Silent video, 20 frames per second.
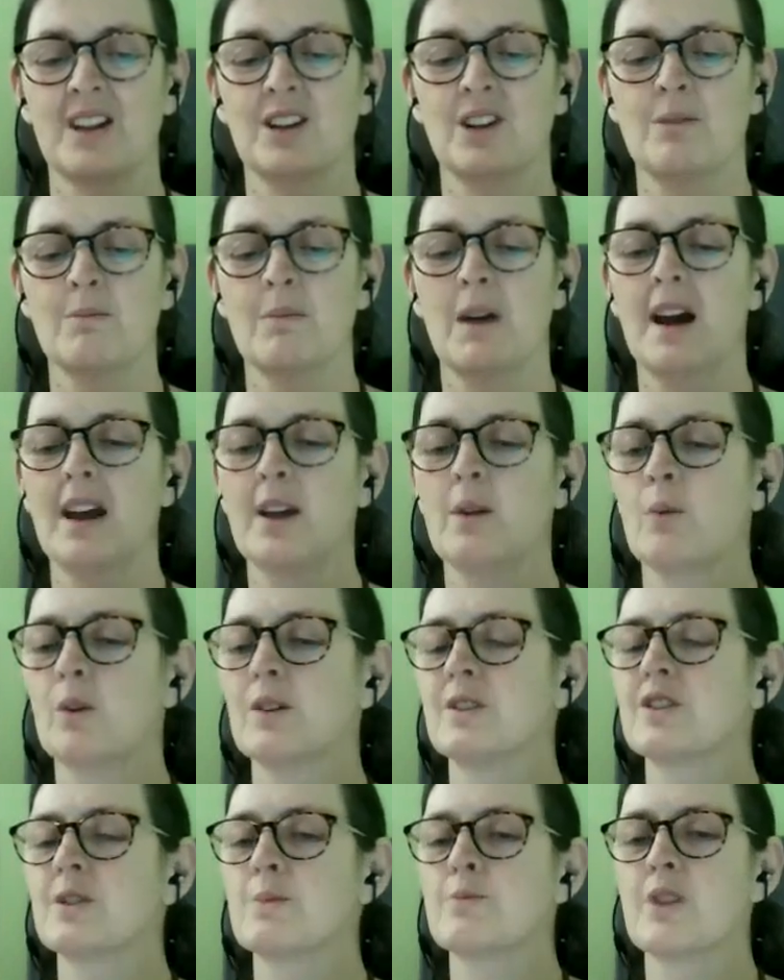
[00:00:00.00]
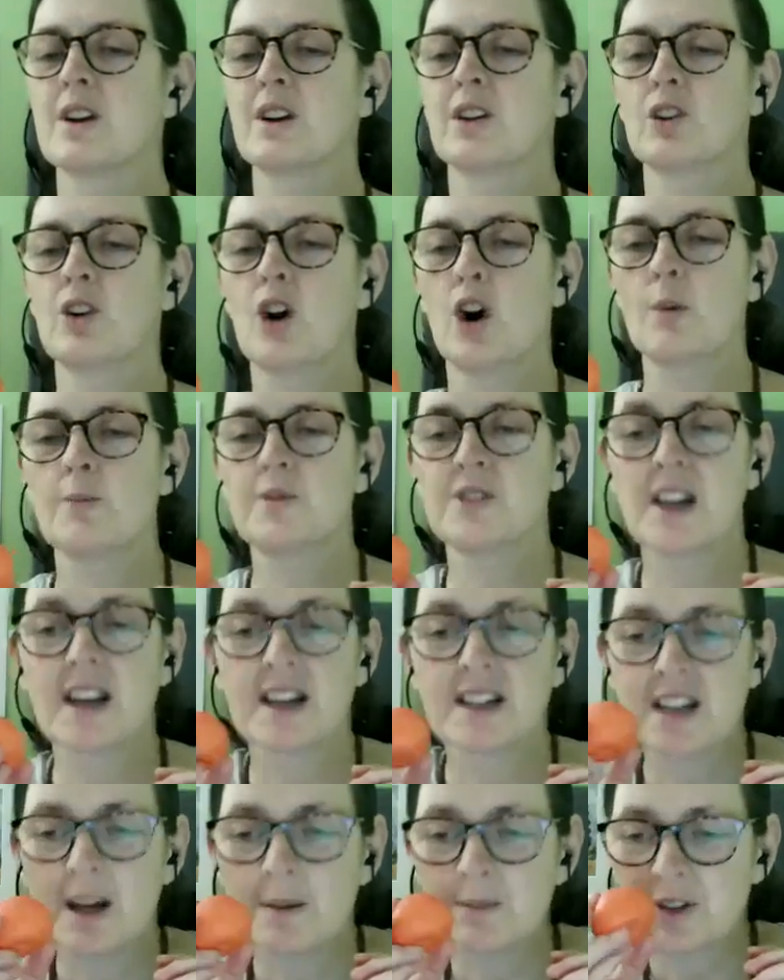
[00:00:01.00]
You might want to bring your
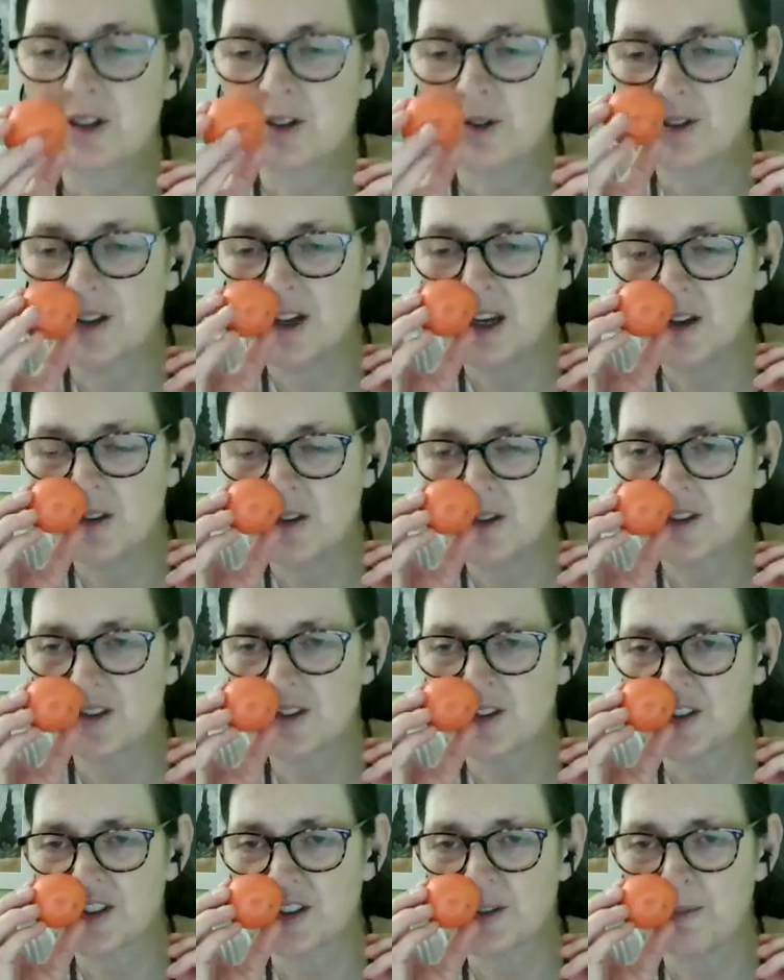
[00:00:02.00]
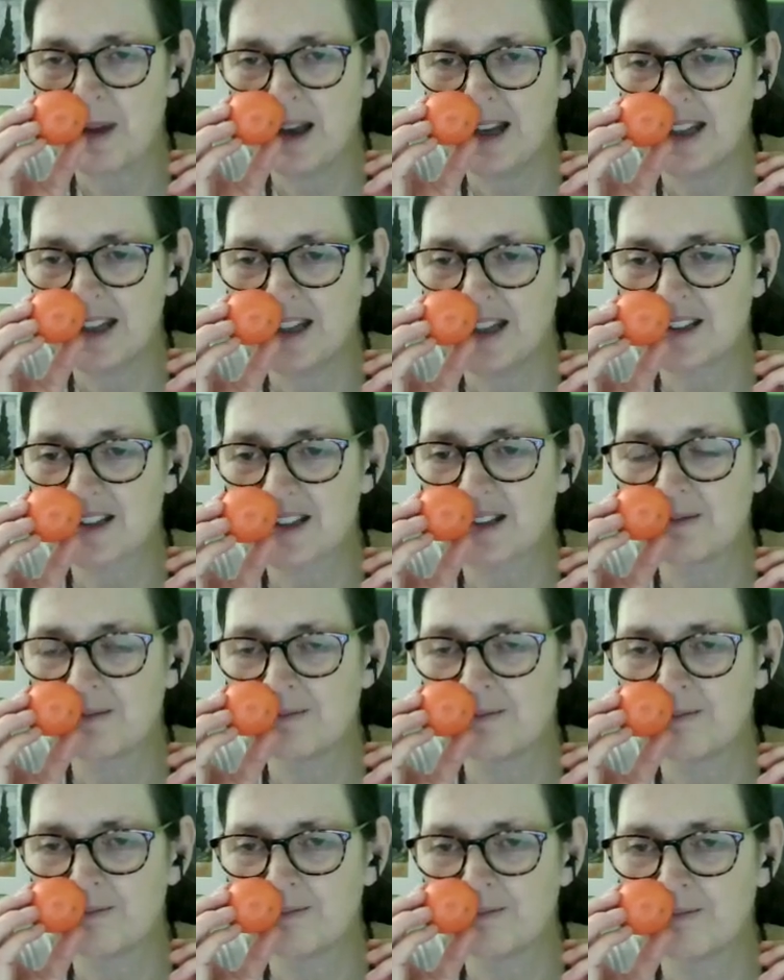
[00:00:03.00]
object up to your nose and smell it.
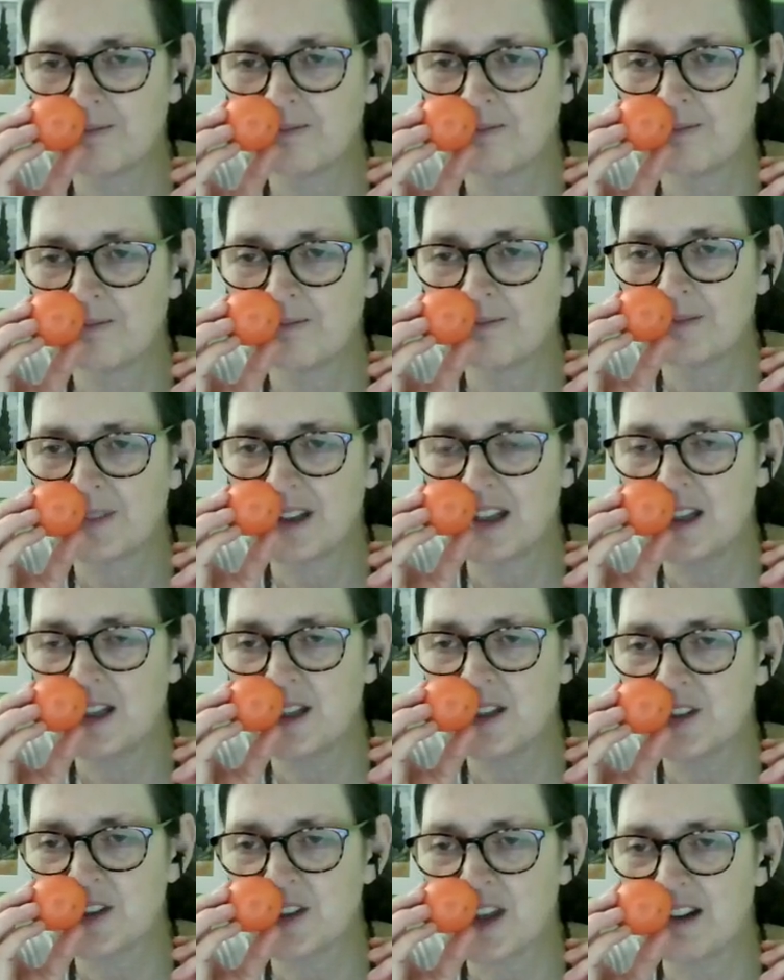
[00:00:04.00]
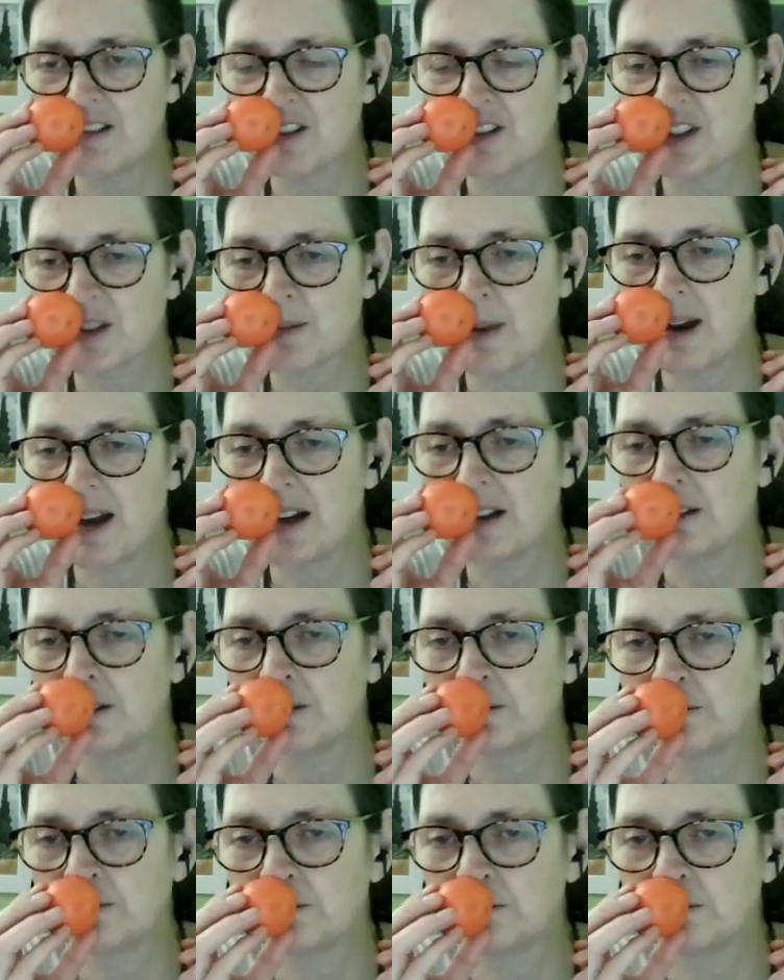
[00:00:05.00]
Is there a smell?